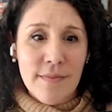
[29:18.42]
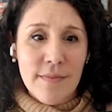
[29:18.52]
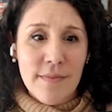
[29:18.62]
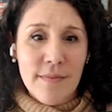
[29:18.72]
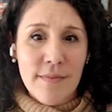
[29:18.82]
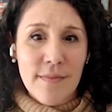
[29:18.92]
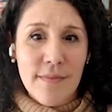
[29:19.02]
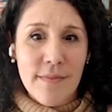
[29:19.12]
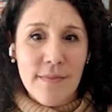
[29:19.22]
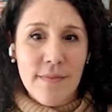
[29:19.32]

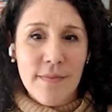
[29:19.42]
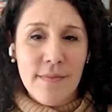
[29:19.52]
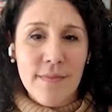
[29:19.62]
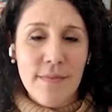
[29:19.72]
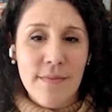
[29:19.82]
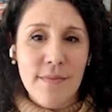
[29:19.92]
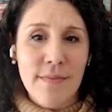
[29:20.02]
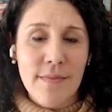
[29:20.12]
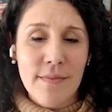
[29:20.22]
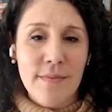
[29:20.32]

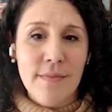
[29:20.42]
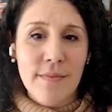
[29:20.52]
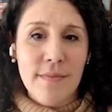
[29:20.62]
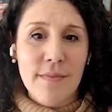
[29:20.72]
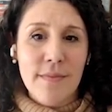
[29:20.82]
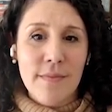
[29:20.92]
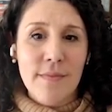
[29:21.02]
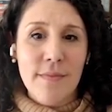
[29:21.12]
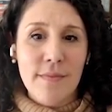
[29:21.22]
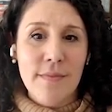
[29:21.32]

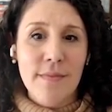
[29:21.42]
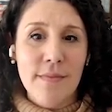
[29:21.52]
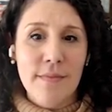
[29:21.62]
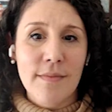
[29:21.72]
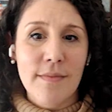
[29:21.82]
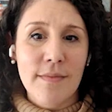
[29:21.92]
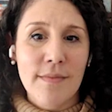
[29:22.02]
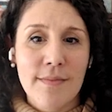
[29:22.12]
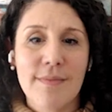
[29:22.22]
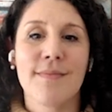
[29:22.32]

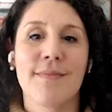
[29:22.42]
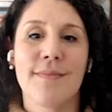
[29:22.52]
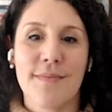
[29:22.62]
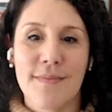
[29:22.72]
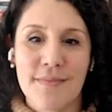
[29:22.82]
[no speech]